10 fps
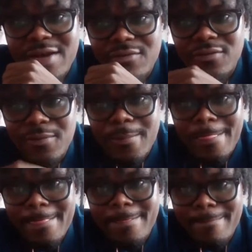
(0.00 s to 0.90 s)
that role.
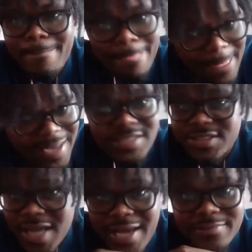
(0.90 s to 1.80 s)
He has a
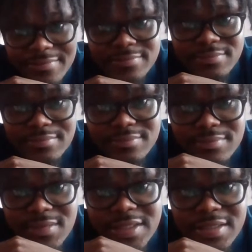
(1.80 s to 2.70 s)
shot.
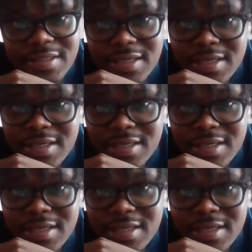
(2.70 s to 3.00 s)
He could